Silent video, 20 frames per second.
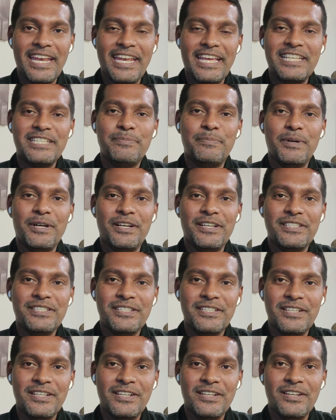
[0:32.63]
and
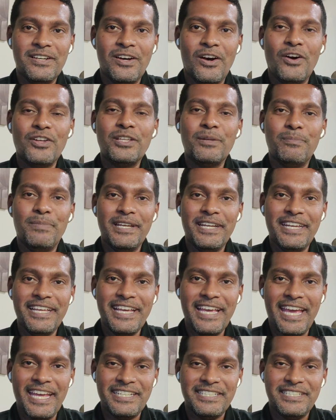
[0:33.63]
experts on the
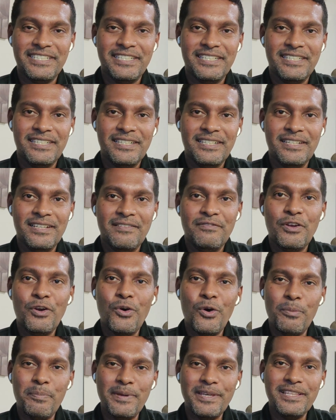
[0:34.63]
bleeding edge.
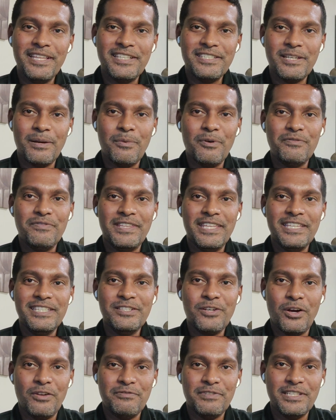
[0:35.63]
We're hoping that some
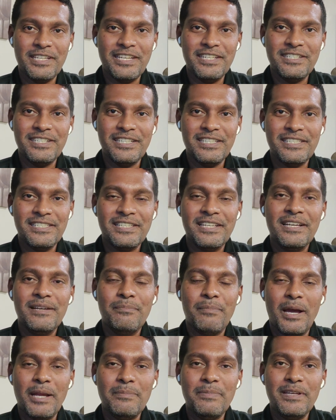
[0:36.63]
of these conversations
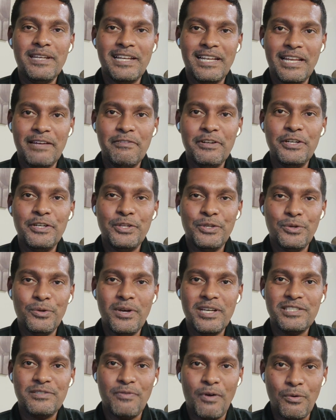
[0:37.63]
might be relevant
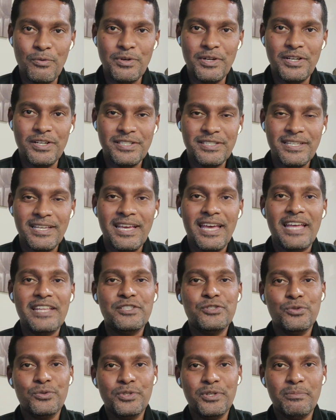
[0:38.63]
to you as founders
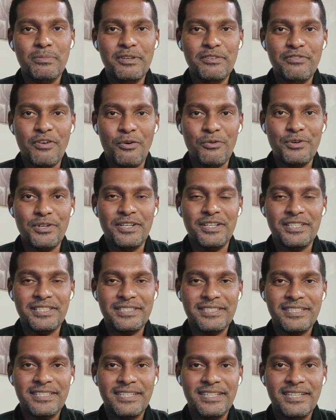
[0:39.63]
and soon-to-be
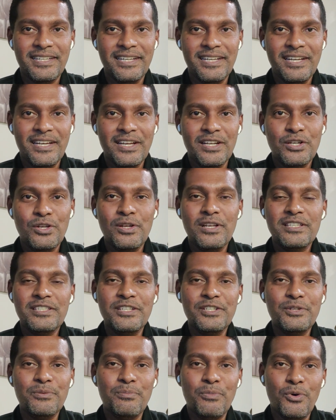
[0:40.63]
founders. To
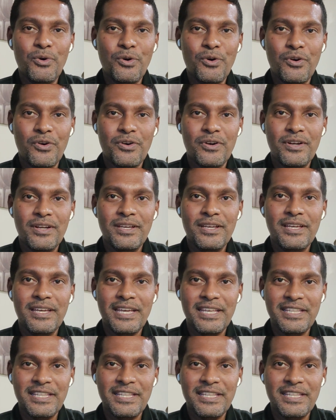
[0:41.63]
listen to more